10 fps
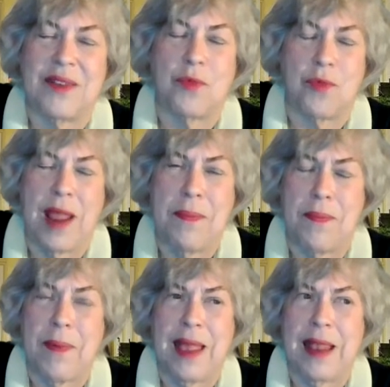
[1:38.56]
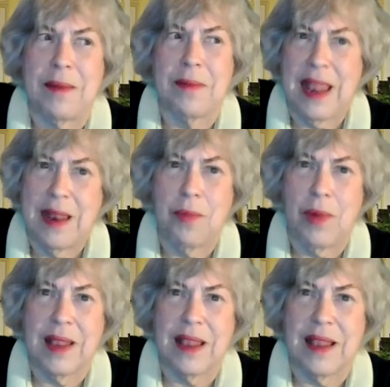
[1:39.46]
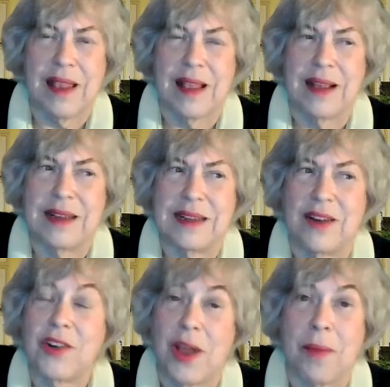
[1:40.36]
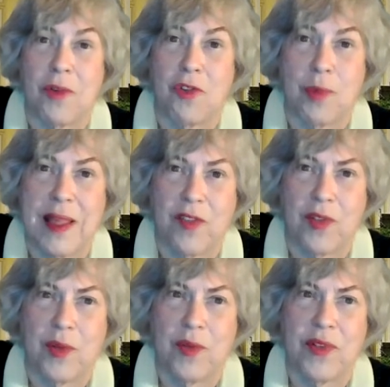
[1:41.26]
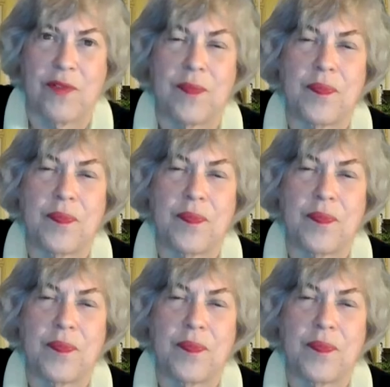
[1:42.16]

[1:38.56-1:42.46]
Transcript: rape and getting pregnant are not mutually exclusive.